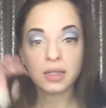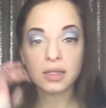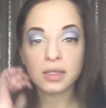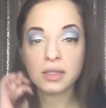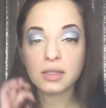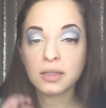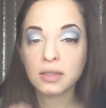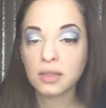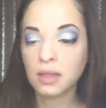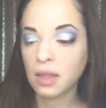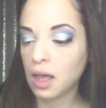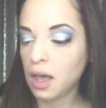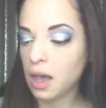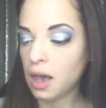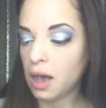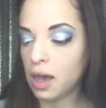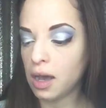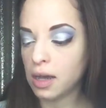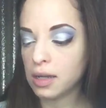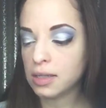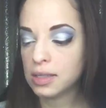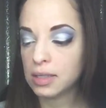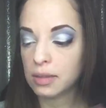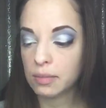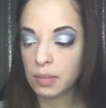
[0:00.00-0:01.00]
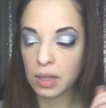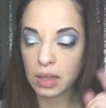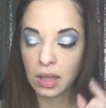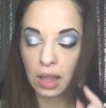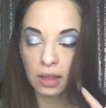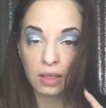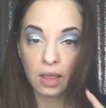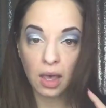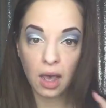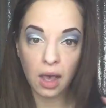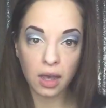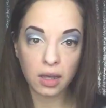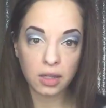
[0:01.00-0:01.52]
is the inks. I'm going to
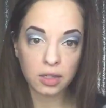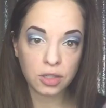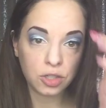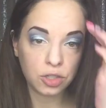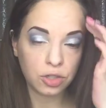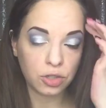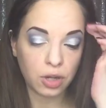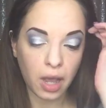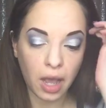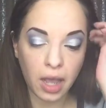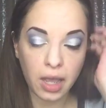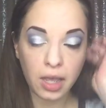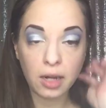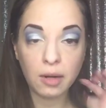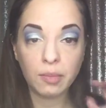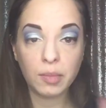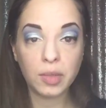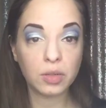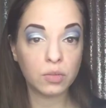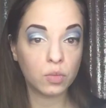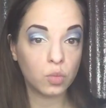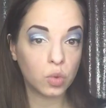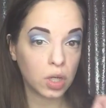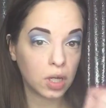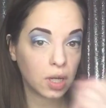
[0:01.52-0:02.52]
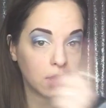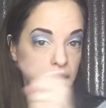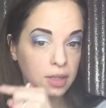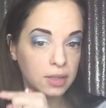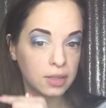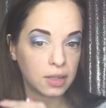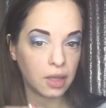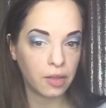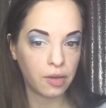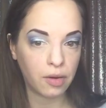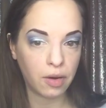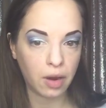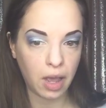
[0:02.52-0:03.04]
let the inks dry, and I'm going to work on
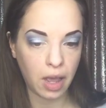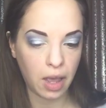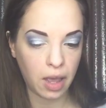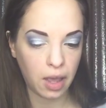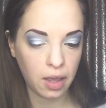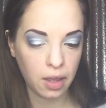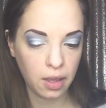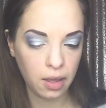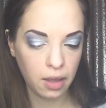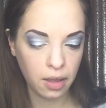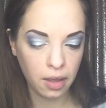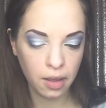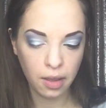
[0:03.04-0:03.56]
this other eye.